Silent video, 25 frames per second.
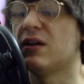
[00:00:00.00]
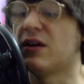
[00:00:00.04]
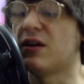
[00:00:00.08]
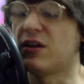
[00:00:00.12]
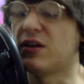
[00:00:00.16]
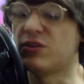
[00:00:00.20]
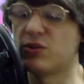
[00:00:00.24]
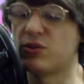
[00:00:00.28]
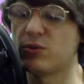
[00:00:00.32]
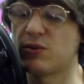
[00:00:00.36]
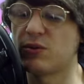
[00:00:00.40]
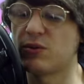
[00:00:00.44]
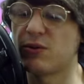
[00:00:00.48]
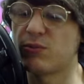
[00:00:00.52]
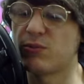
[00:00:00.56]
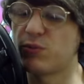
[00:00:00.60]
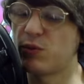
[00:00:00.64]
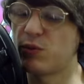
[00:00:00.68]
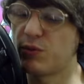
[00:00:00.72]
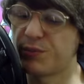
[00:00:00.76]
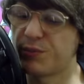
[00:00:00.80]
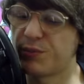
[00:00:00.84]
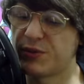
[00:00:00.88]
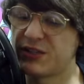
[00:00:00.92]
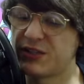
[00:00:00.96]
Azure
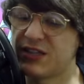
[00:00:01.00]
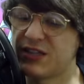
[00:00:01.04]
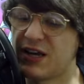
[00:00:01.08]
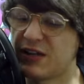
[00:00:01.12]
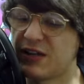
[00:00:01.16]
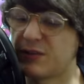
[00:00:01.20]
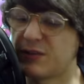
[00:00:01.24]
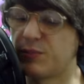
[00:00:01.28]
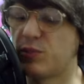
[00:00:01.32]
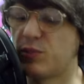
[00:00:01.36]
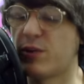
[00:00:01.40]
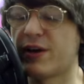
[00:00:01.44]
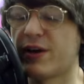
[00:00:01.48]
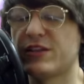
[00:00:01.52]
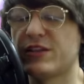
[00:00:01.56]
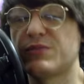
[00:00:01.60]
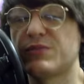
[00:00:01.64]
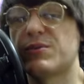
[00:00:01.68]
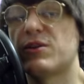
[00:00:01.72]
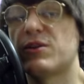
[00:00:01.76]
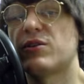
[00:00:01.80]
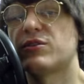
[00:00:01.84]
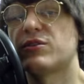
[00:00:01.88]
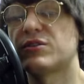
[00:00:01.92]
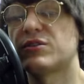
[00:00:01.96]
will protect Blue Eyes
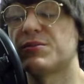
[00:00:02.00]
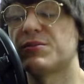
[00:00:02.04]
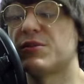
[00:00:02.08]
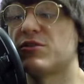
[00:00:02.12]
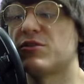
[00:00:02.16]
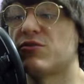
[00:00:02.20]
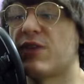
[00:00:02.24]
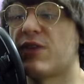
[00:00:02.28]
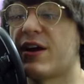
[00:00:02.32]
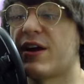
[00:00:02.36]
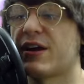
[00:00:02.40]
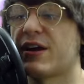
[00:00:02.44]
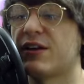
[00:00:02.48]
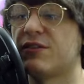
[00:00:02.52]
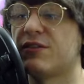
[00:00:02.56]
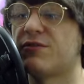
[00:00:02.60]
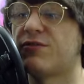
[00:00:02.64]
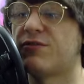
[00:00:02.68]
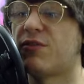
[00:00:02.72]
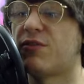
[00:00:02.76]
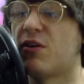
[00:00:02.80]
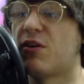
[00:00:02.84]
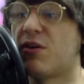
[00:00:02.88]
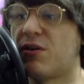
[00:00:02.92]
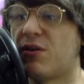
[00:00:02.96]
Spirit Ultimate Dragon
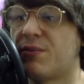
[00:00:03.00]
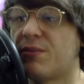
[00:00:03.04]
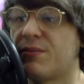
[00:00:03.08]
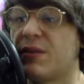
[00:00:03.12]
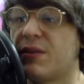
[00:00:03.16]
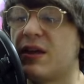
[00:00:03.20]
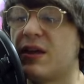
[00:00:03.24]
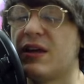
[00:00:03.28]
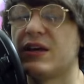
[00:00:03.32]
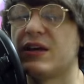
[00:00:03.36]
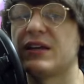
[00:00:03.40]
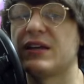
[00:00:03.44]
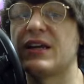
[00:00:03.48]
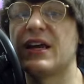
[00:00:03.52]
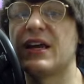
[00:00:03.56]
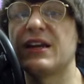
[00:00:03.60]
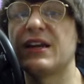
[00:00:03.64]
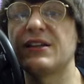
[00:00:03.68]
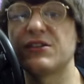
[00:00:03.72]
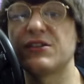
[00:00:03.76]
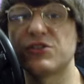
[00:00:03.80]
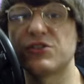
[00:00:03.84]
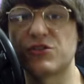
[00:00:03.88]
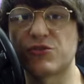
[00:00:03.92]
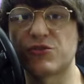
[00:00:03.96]
from
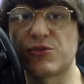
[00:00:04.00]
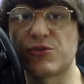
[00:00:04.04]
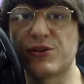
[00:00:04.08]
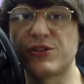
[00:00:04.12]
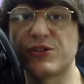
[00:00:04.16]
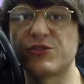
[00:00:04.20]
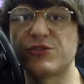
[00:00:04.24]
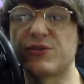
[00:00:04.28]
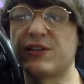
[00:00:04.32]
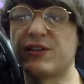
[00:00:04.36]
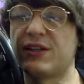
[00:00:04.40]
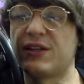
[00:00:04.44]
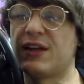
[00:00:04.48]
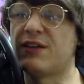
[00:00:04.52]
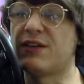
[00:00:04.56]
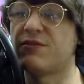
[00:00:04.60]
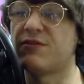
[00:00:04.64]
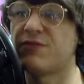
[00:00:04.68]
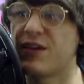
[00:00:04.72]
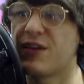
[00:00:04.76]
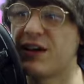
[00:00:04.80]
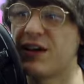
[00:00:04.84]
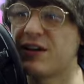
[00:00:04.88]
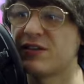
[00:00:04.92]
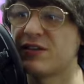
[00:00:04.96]
getting destroyed during the end
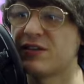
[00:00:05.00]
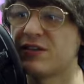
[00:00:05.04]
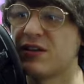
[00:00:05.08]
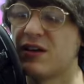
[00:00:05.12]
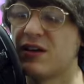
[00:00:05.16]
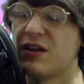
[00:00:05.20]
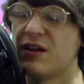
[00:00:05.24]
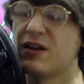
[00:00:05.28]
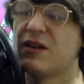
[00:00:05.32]
phase.